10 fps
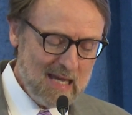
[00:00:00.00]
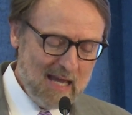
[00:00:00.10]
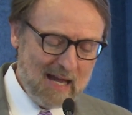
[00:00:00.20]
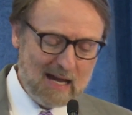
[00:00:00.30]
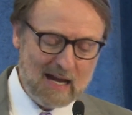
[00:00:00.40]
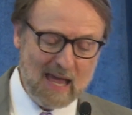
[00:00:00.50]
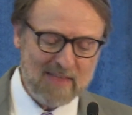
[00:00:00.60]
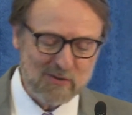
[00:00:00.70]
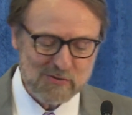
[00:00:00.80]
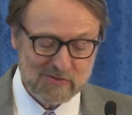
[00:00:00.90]
And
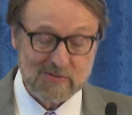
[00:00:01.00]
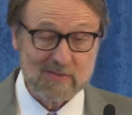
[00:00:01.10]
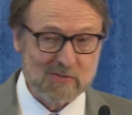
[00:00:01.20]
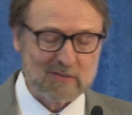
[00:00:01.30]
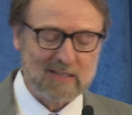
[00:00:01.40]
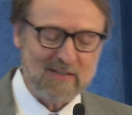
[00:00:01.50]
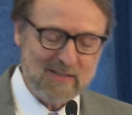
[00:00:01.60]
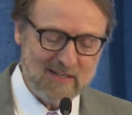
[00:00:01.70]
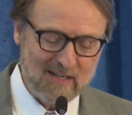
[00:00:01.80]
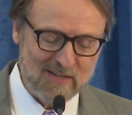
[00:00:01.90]
there's certainly
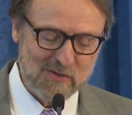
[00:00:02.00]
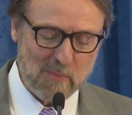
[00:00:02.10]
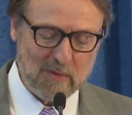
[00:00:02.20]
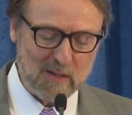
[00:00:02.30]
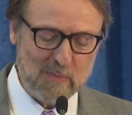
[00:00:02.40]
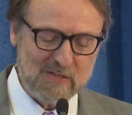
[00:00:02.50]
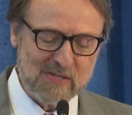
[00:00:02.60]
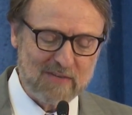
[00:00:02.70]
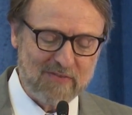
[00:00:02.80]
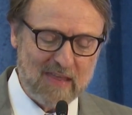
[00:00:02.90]
something to be
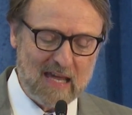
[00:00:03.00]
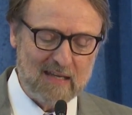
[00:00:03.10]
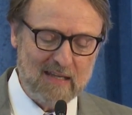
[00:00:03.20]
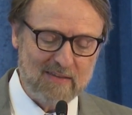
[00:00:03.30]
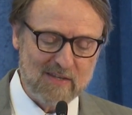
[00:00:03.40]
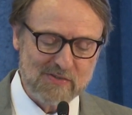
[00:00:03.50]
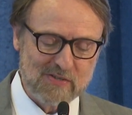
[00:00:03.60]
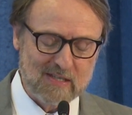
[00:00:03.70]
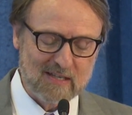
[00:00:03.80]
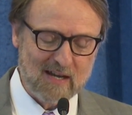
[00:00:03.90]
said for that in this
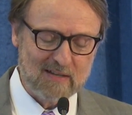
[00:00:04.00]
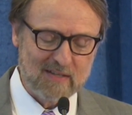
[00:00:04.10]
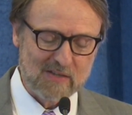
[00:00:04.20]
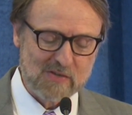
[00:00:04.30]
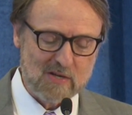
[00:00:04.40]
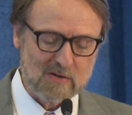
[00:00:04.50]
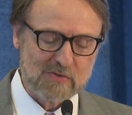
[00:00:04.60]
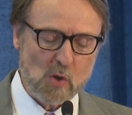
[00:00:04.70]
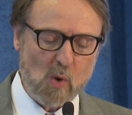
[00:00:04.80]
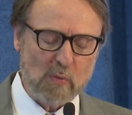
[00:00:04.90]
context here.
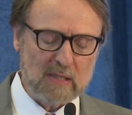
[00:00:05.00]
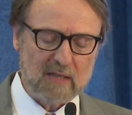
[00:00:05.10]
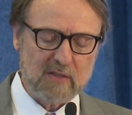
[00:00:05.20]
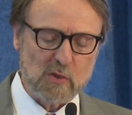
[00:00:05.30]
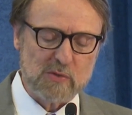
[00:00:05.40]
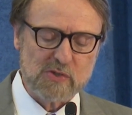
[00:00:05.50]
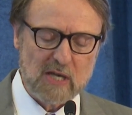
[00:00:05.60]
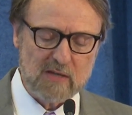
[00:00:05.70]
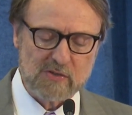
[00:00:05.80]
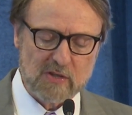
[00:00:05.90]
So what we'd like to do is
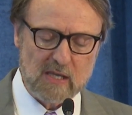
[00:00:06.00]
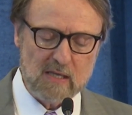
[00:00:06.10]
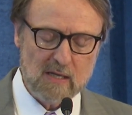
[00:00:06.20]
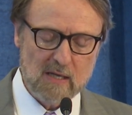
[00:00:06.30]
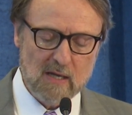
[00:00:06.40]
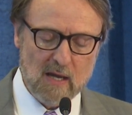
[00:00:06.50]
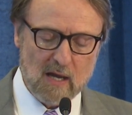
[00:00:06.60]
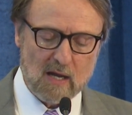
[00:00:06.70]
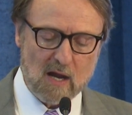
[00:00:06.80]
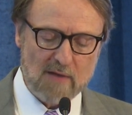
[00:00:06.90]
change the
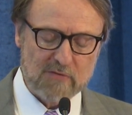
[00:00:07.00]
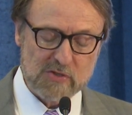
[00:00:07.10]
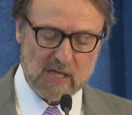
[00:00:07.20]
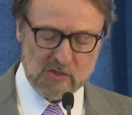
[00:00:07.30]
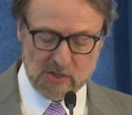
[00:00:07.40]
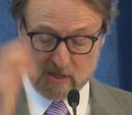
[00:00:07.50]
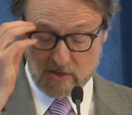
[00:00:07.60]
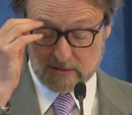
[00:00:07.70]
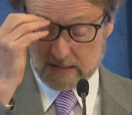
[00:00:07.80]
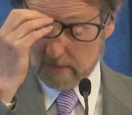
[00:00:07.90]
conversation
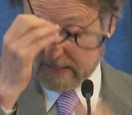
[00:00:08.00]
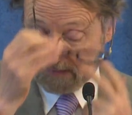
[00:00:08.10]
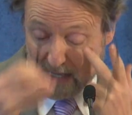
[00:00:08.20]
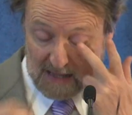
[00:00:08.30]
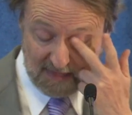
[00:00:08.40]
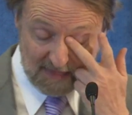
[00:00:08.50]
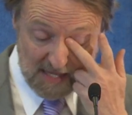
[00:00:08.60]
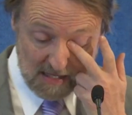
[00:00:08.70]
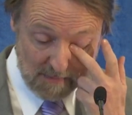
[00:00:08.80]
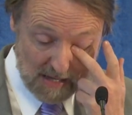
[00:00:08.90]
here a little bit and
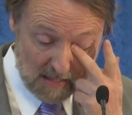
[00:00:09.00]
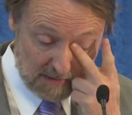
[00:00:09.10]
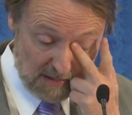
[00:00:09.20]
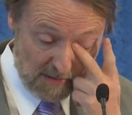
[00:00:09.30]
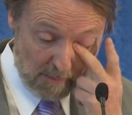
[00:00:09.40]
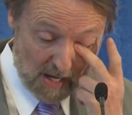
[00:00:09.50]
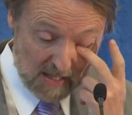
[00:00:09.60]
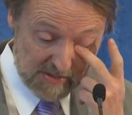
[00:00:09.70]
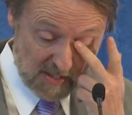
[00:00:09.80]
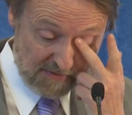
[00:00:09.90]
think about the
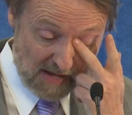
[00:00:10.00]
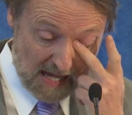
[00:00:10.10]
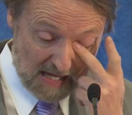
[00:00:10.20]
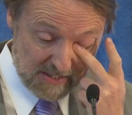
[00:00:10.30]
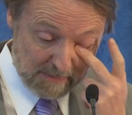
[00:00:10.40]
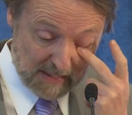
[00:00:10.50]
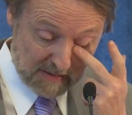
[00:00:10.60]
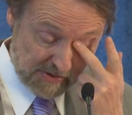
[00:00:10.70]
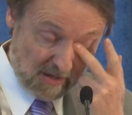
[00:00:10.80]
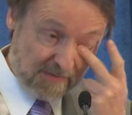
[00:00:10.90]
positive
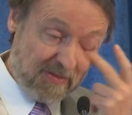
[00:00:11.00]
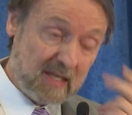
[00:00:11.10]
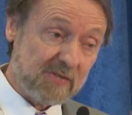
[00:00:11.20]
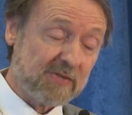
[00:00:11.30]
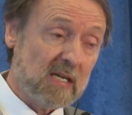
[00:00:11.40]
aspects of this.